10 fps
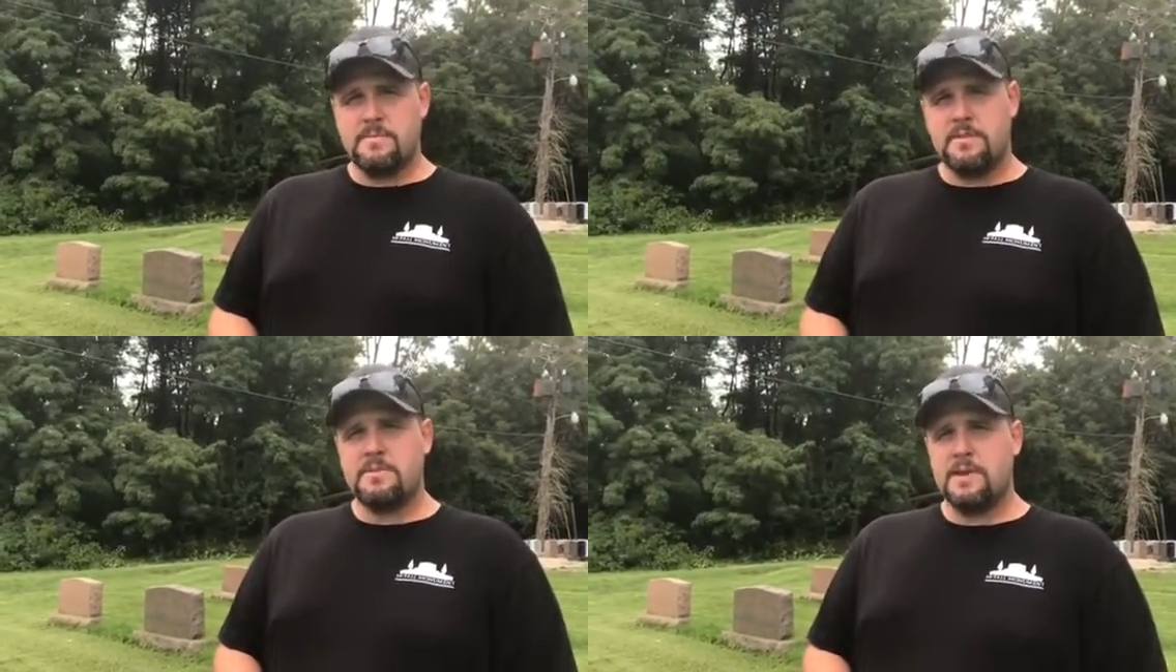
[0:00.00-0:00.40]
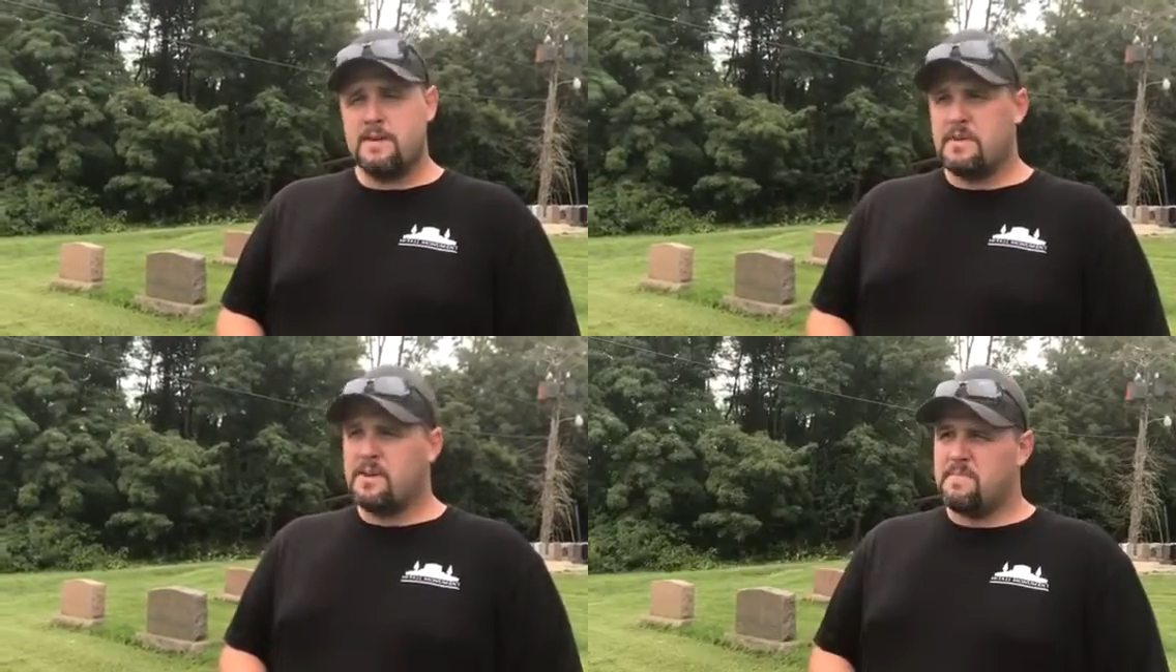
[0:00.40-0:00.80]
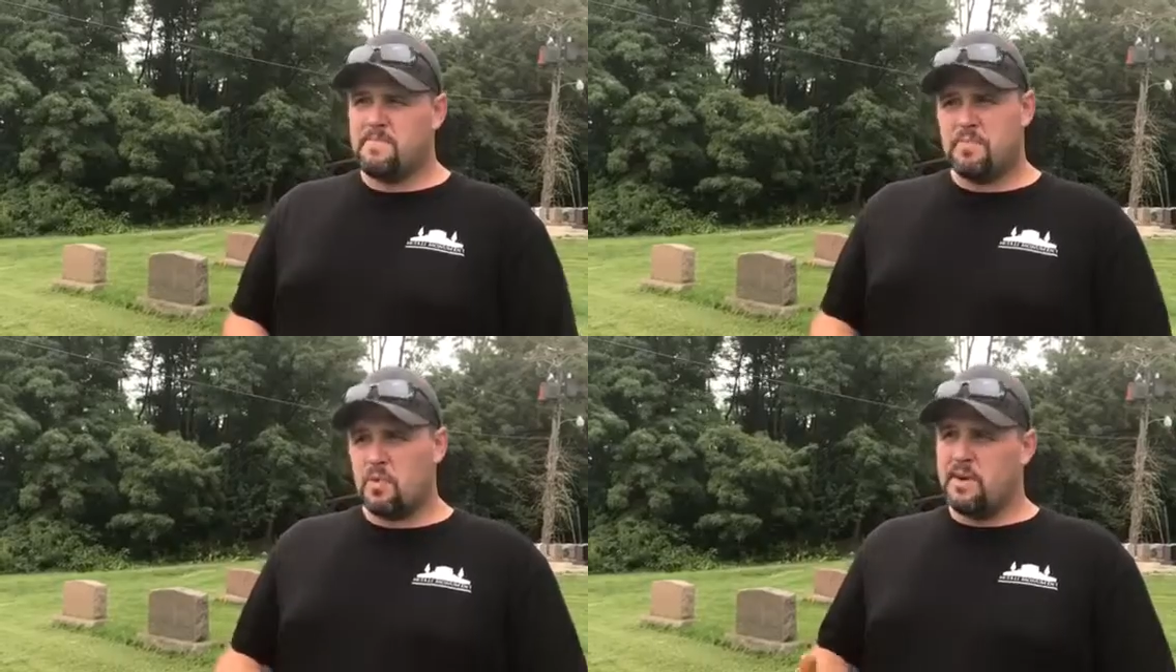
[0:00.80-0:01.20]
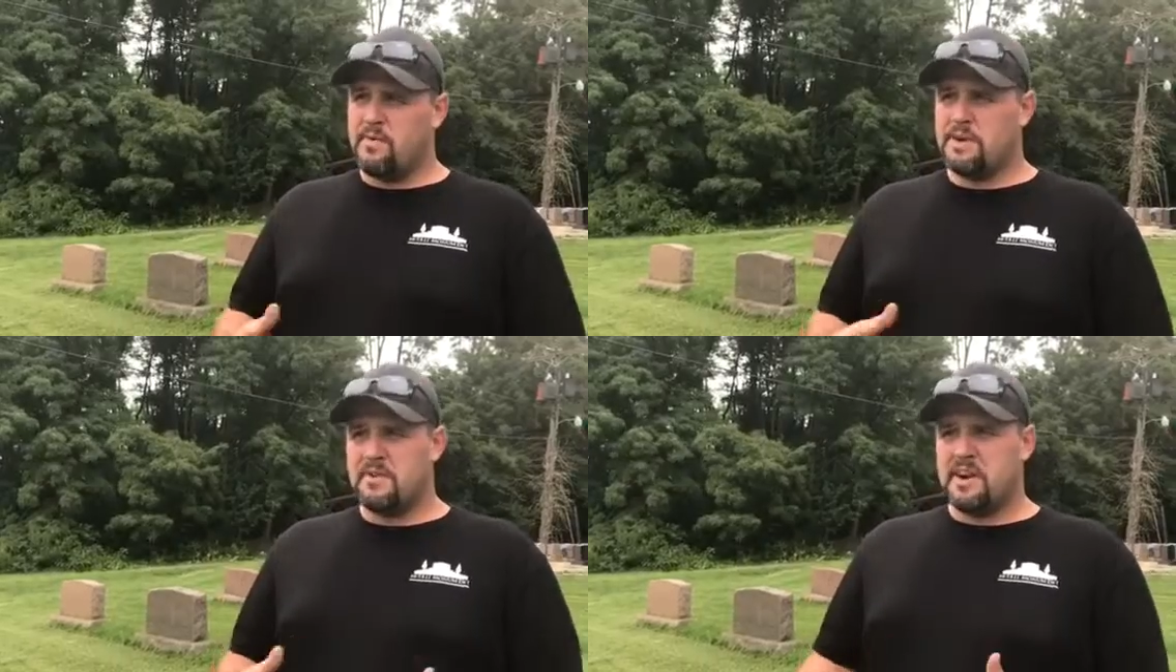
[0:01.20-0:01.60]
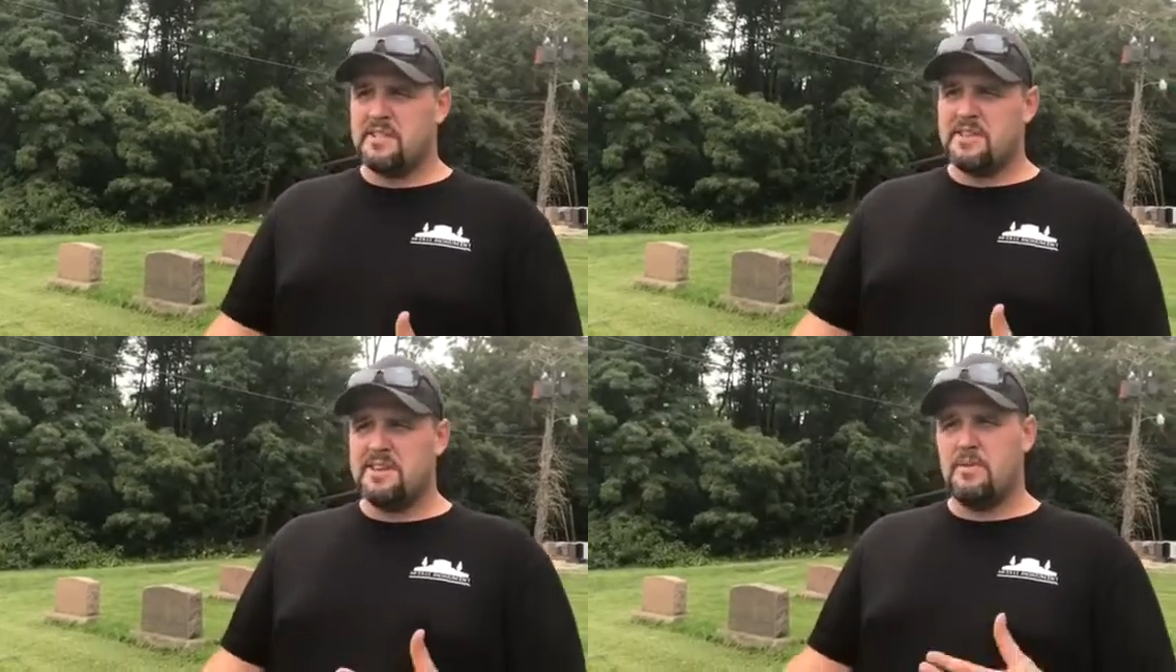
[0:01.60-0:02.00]
ma'am. Yes, ma'am. We try
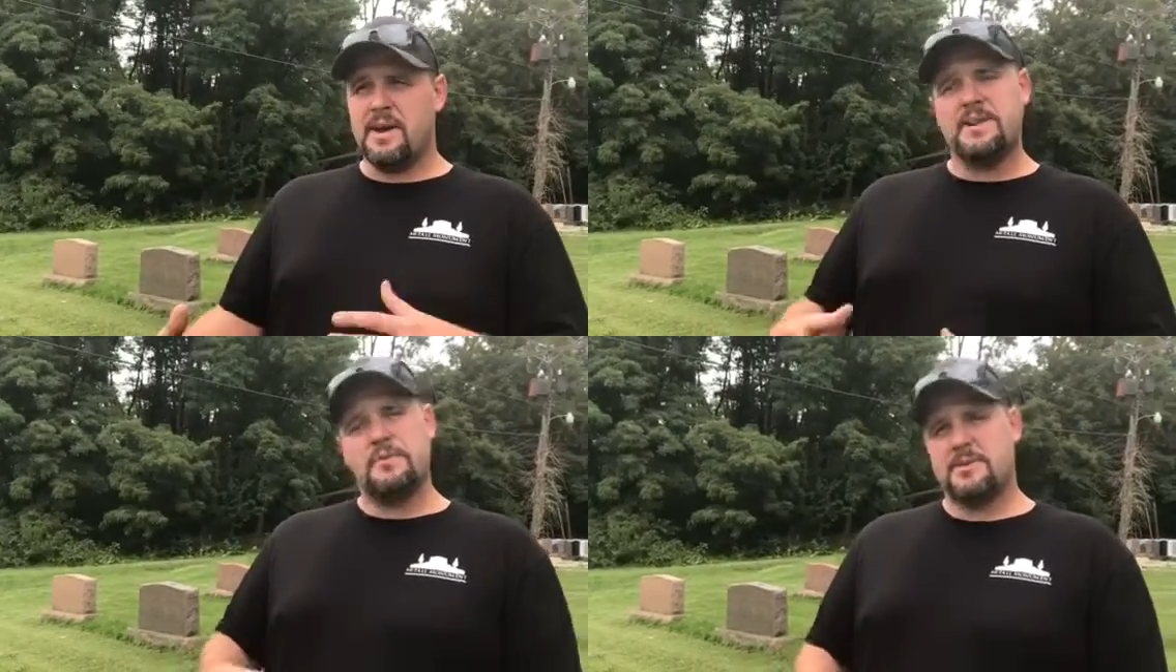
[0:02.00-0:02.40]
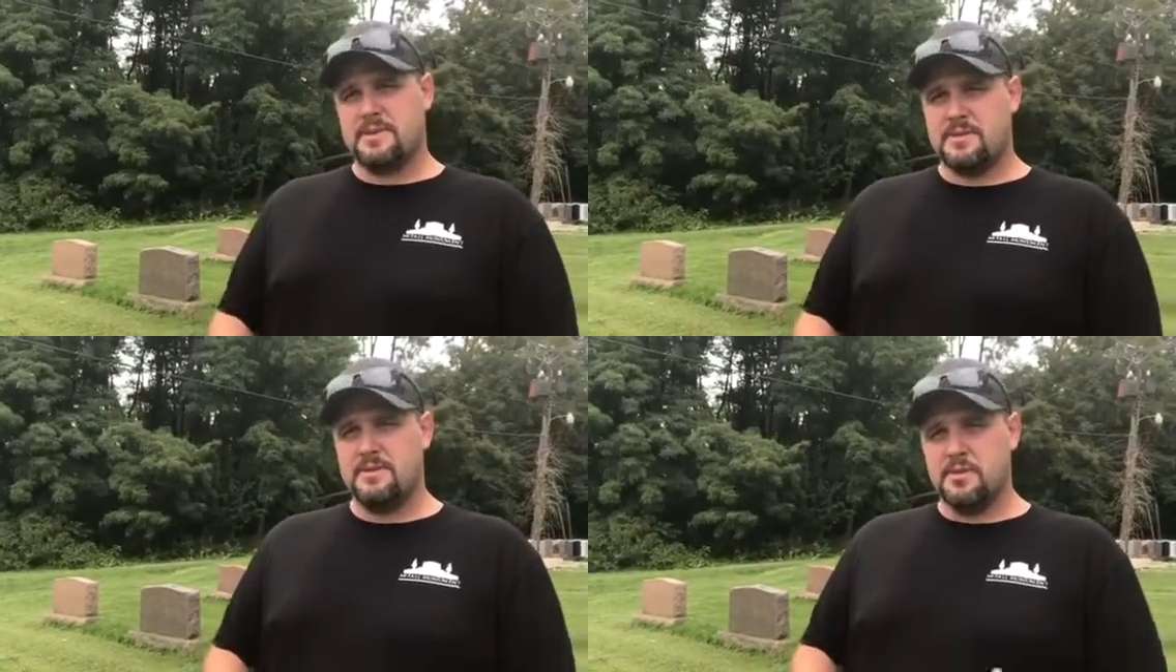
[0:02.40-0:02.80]
to lean away towards